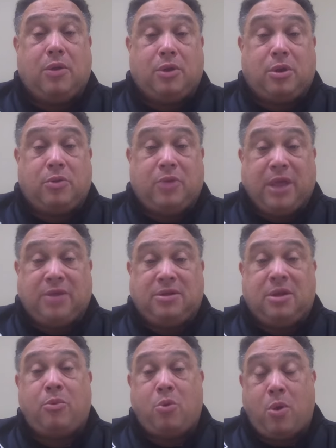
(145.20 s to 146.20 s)
that's
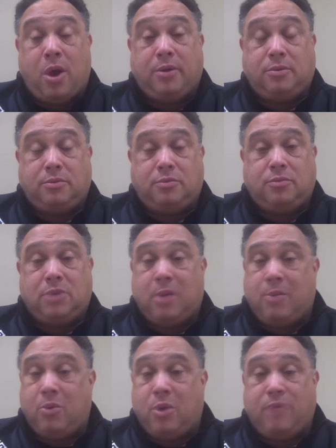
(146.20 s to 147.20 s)
number one. Number
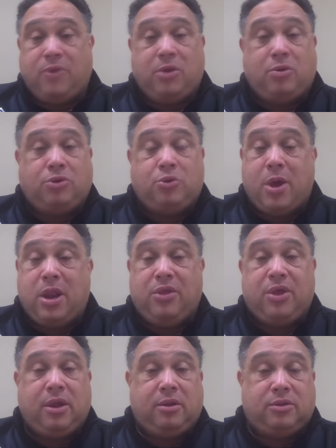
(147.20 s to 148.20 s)
one, if you don't do
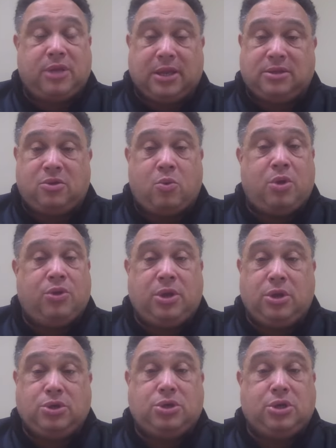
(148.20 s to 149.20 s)
anything, that's the one thing
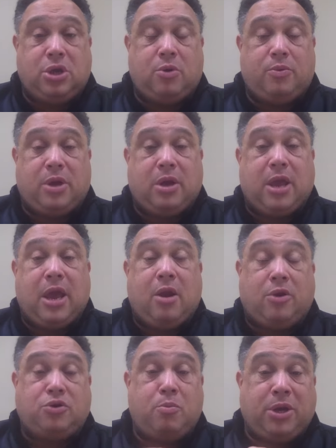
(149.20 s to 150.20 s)
you should do. Okay, and
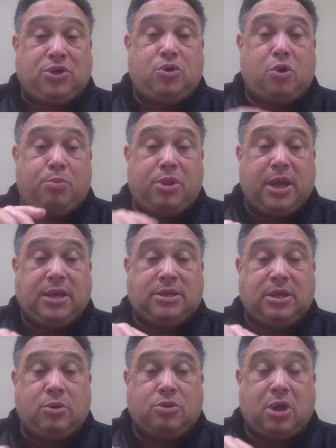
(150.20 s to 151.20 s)
also make sure you place
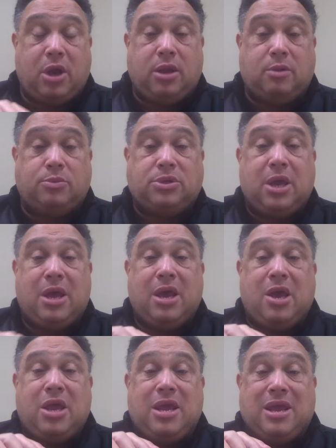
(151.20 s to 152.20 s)
those items
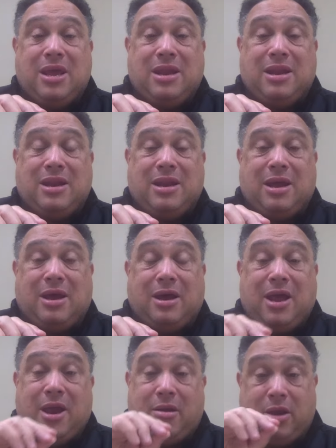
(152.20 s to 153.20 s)
in
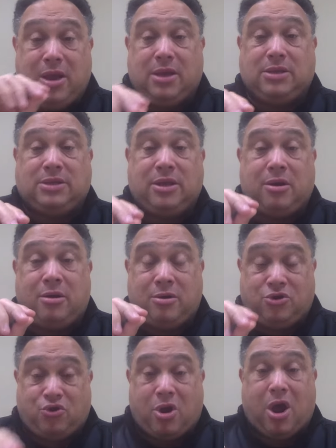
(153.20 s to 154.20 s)
areas that are
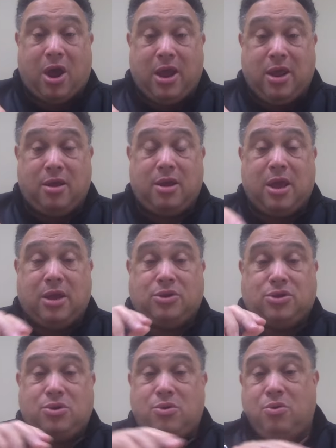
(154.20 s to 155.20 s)
dry, and
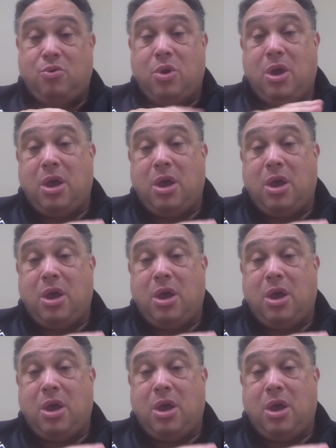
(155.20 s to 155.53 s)
two,